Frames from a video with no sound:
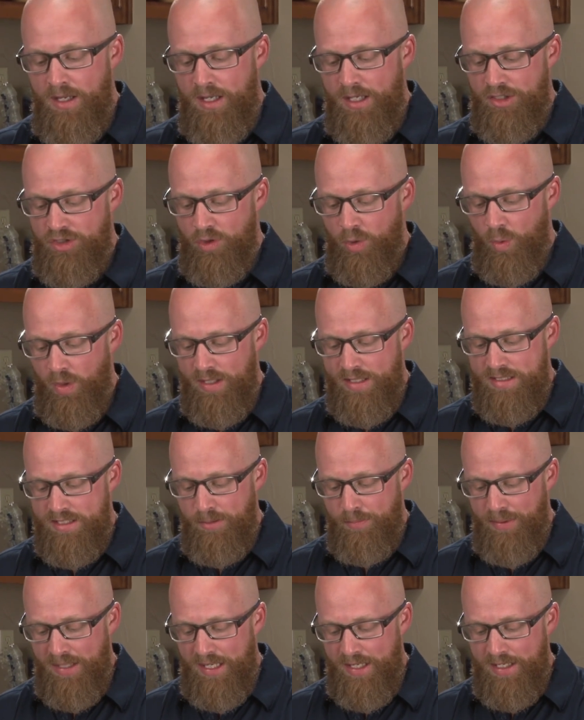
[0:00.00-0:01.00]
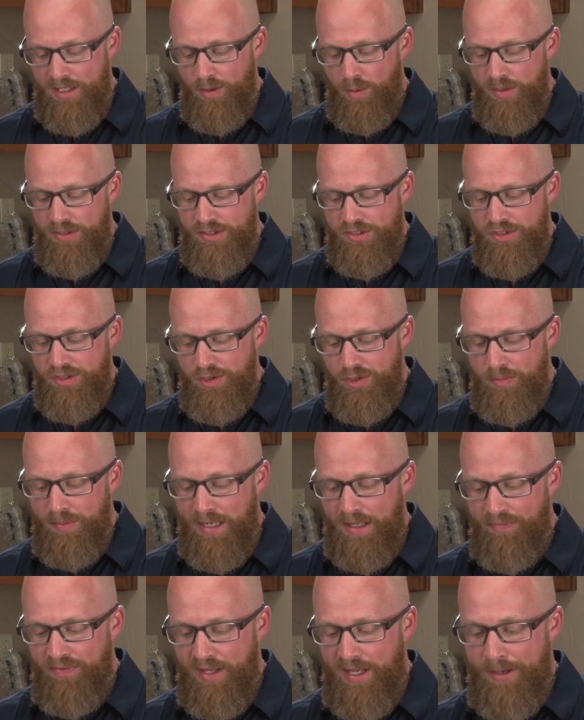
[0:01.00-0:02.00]
And so what is the body going to do
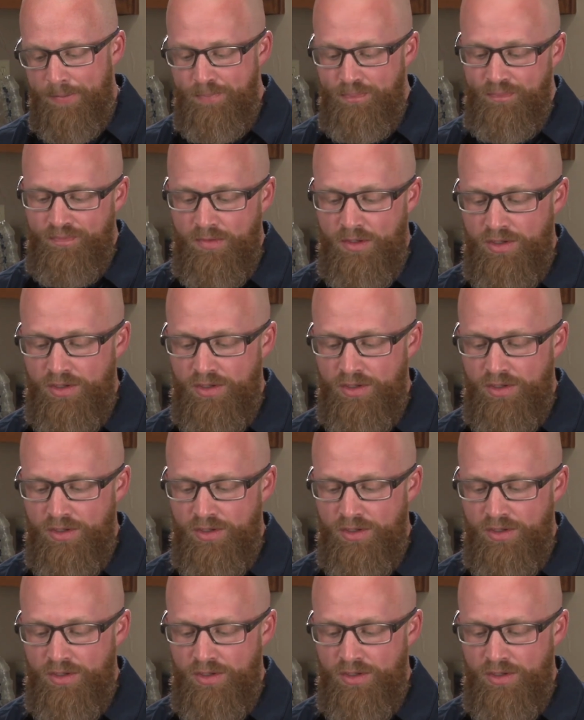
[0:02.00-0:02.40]
about that?